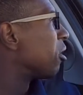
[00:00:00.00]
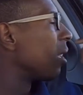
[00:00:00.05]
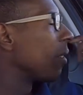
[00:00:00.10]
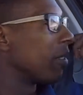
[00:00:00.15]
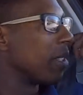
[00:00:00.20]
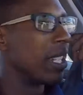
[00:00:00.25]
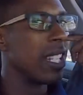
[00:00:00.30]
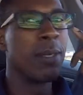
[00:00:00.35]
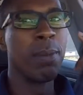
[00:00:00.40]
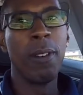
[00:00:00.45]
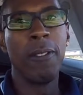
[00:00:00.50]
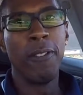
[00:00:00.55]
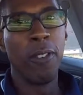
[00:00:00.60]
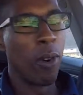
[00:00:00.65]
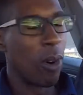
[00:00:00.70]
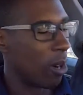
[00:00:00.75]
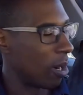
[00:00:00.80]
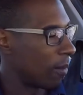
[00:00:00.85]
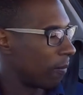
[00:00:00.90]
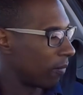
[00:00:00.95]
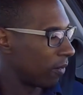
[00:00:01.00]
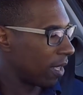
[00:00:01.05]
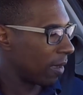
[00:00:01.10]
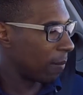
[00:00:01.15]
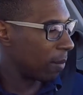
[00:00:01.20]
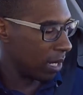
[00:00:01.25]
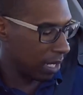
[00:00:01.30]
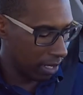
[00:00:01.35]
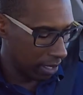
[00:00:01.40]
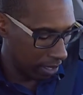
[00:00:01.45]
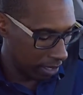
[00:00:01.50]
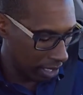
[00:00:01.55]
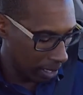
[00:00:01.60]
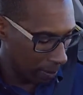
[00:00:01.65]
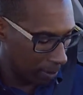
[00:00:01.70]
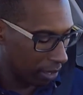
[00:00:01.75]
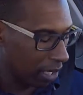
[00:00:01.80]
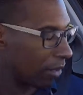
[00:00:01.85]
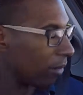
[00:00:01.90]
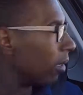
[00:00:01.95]
driven this before. I've been in a
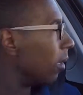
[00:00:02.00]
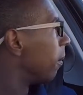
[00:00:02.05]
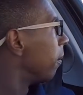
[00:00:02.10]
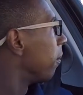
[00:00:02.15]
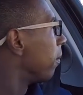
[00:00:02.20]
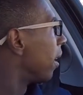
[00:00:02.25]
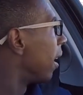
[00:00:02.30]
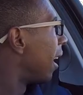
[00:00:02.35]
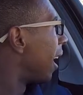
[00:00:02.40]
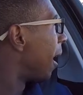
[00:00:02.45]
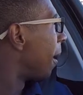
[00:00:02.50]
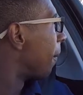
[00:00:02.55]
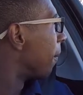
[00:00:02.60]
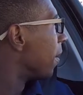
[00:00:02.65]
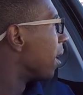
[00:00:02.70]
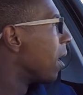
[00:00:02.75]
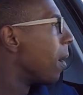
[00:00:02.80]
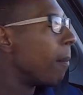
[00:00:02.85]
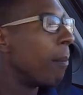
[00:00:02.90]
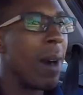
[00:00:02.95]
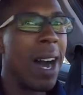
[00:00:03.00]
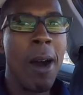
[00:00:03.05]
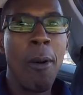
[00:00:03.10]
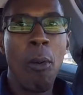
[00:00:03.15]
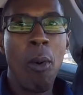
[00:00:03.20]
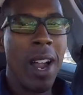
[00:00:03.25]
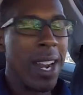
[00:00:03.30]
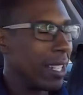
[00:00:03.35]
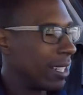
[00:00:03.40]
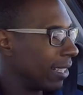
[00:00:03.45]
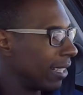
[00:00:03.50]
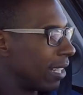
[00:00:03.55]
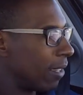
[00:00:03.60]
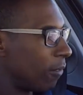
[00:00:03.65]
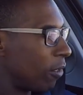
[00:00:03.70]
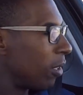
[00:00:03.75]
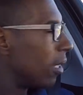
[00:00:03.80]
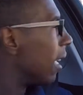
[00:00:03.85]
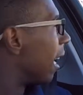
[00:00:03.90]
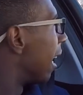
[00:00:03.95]
couple of them. But I wanted to
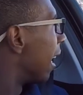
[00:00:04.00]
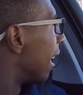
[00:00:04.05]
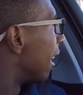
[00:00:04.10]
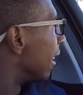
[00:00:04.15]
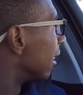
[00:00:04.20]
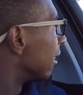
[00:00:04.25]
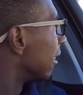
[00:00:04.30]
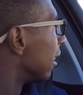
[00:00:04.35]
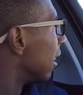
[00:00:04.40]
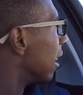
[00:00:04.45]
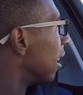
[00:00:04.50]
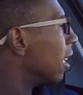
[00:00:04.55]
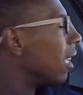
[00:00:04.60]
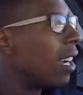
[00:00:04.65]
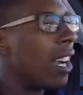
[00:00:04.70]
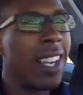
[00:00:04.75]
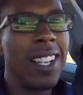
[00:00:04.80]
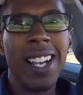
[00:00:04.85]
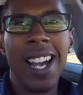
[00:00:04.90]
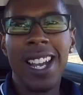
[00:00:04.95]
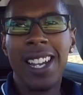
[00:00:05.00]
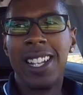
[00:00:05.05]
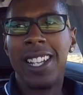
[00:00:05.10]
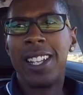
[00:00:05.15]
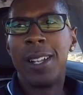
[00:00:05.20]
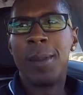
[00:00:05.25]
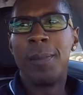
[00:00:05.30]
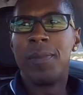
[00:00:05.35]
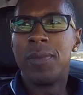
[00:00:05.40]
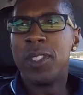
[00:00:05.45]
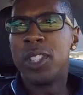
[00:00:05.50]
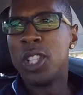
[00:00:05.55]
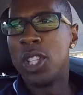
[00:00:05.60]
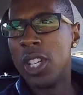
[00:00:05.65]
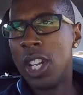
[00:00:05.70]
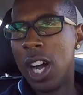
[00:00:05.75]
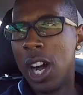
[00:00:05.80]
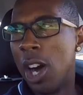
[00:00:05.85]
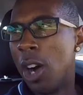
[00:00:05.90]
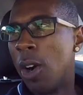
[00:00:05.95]
give you guys a kind of, you
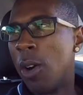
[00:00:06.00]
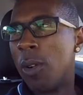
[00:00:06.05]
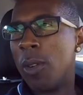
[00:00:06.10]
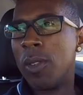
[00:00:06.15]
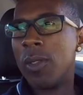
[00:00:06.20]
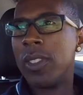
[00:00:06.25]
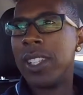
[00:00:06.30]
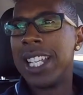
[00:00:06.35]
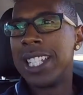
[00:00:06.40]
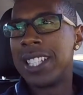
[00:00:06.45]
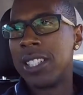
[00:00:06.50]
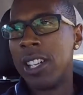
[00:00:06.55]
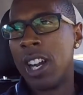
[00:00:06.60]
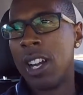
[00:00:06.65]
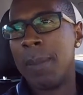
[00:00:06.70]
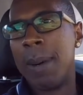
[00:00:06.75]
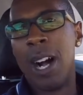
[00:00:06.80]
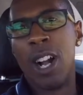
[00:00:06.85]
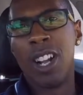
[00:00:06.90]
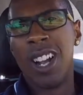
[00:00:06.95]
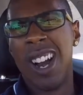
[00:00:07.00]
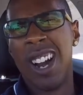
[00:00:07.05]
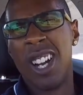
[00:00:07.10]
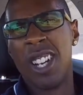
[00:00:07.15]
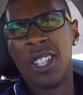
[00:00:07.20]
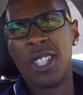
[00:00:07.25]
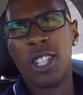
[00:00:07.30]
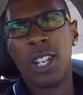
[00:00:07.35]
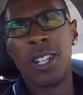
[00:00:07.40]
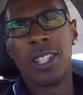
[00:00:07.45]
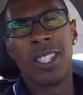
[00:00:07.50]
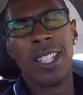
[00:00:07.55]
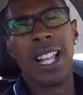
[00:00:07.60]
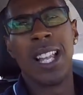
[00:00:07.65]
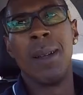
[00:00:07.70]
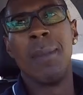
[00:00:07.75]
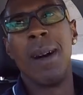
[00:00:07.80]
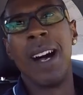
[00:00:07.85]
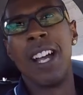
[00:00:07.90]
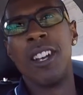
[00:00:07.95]
know, let's talk about cars, Joe
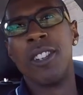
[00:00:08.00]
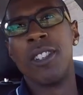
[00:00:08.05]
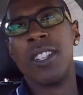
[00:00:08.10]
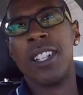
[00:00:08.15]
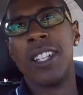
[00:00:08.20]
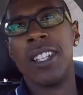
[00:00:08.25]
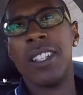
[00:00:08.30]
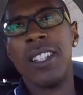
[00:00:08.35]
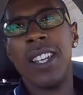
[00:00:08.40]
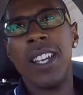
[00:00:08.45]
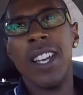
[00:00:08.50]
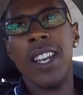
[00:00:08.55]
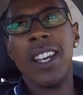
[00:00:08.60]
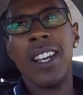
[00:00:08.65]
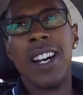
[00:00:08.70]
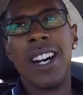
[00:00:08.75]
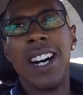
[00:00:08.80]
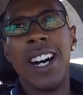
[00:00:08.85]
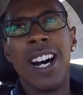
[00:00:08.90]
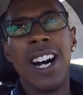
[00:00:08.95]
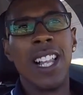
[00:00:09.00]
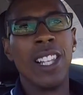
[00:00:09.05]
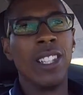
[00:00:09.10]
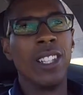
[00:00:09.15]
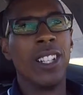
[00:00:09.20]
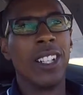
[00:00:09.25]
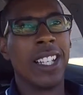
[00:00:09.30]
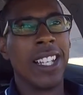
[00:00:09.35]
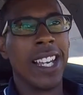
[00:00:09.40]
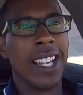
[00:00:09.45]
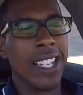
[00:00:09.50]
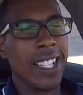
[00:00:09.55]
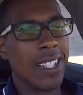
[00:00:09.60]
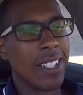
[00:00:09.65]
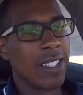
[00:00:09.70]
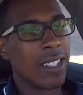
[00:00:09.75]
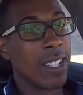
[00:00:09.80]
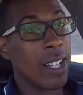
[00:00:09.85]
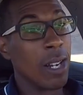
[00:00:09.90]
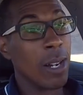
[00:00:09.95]
Salamandrian look at
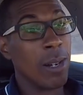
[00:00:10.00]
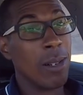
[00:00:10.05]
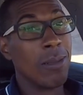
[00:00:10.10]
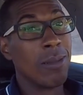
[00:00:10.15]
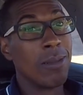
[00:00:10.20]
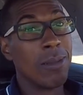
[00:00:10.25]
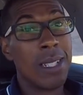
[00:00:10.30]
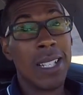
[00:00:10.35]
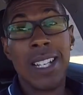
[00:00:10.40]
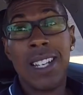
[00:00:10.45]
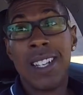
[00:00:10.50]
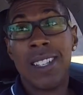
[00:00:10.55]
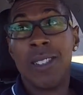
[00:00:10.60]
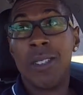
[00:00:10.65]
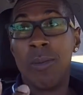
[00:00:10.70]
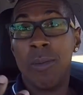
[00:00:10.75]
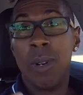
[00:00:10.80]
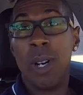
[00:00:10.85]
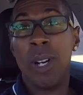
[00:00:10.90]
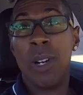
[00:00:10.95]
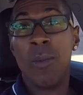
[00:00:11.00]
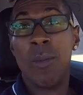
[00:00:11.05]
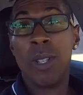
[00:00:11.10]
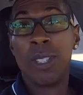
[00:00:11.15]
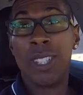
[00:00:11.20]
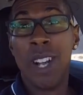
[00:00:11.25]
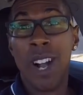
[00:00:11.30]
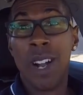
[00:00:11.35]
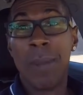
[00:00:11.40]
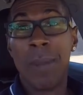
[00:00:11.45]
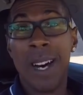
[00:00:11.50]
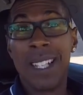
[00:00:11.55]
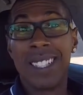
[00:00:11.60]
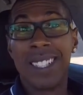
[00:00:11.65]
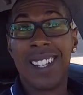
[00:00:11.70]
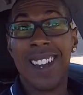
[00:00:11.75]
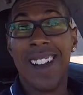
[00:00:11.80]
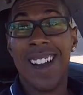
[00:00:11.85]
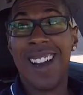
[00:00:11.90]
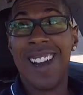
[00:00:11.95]
it. So we'll talk about
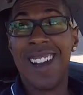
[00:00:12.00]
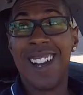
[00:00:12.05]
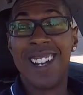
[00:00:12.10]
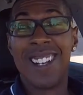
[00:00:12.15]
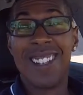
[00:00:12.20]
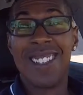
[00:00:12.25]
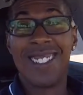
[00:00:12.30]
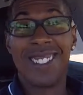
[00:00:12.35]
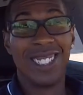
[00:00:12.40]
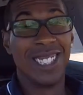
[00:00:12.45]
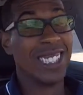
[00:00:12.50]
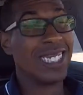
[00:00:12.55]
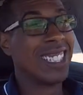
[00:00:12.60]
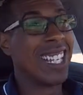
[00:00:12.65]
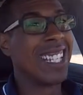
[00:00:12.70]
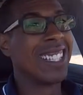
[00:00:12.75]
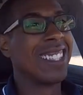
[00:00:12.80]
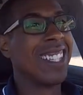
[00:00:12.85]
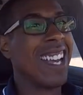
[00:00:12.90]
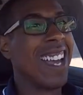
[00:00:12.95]
the car just like